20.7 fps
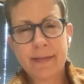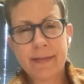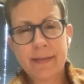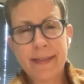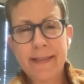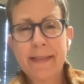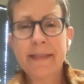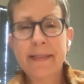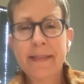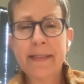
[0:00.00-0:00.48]

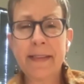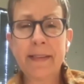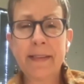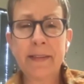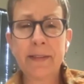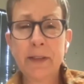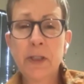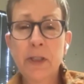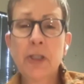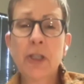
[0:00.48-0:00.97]
this is
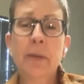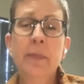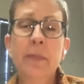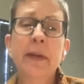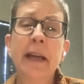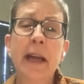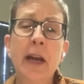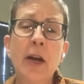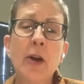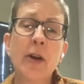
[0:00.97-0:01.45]
a
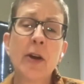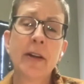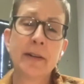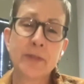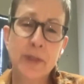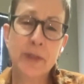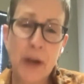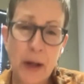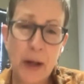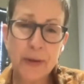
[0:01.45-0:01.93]
legitimate area
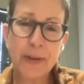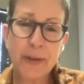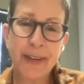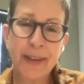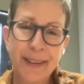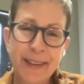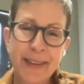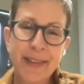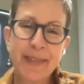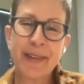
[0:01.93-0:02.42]
of
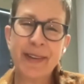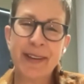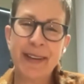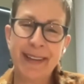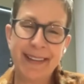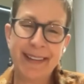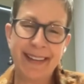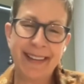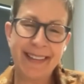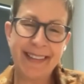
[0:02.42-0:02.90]
scholarly
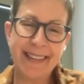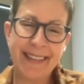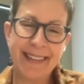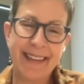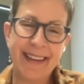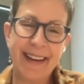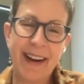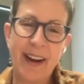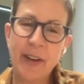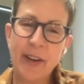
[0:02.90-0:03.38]
inquiry
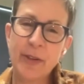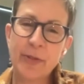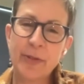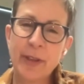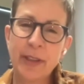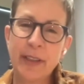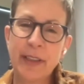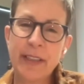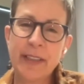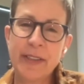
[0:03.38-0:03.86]
that I could
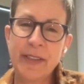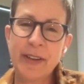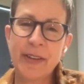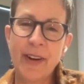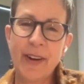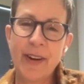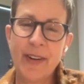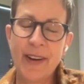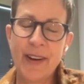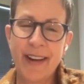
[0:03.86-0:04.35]
really
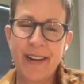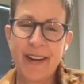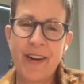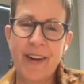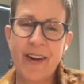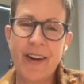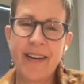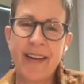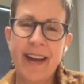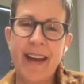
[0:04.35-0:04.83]
zero in
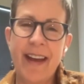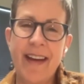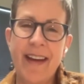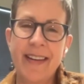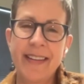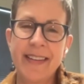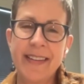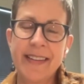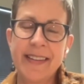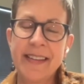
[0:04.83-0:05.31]
on.
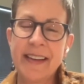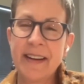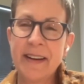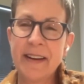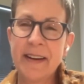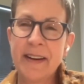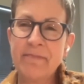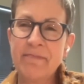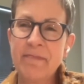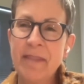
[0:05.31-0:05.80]
And
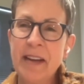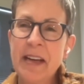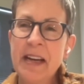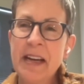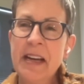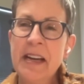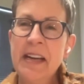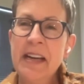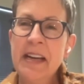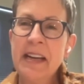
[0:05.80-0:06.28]

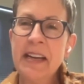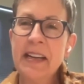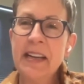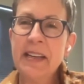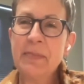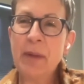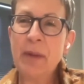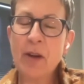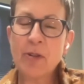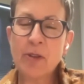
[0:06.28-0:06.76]
in
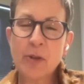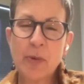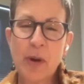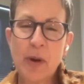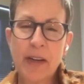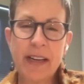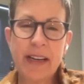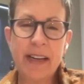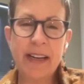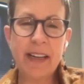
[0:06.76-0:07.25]
about
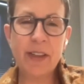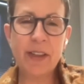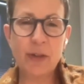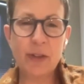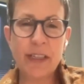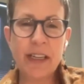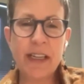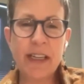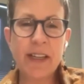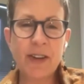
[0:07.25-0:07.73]

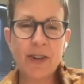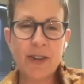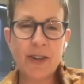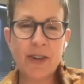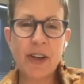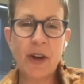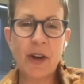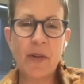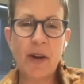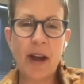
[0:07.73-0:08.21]
2013 or
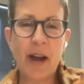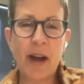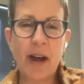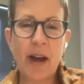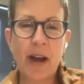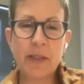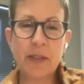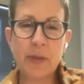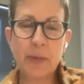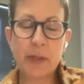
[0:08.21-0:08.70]
so, I
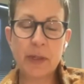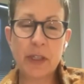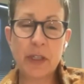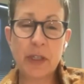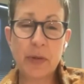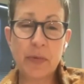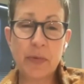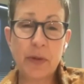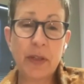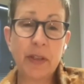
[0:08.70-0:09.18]
made a switch
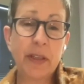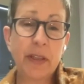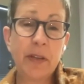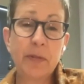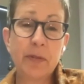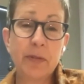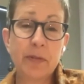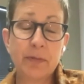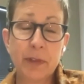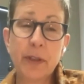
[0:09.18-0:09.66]
to
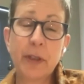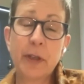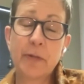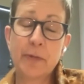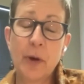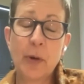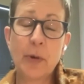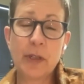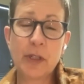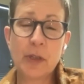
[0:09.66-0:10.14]
really, really
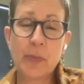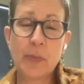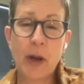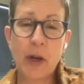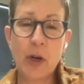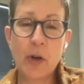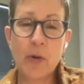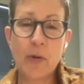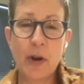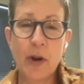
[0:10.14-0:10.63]
focus my
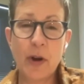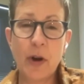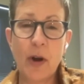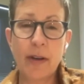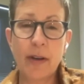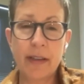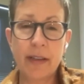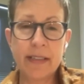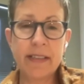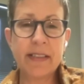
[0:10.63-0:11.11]
career
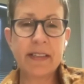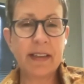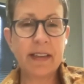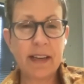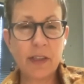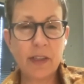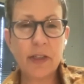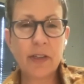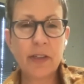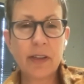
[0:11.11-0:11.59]
on kids and
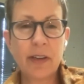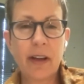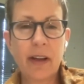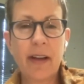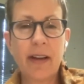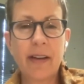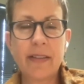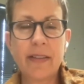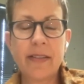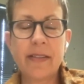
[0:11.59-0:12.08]
nature,
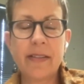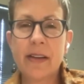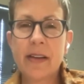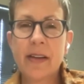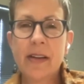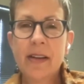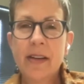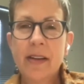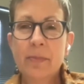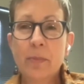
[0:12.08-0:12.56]
and
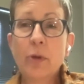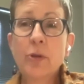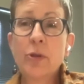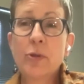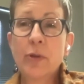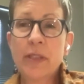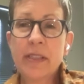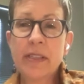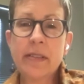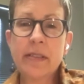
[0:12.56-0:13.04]
most
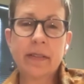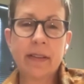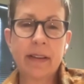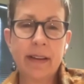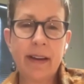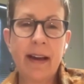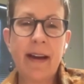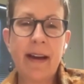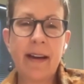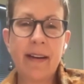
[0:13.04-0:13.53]

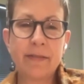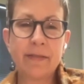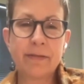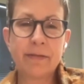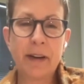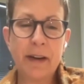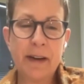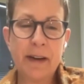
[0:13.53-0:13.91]
recently have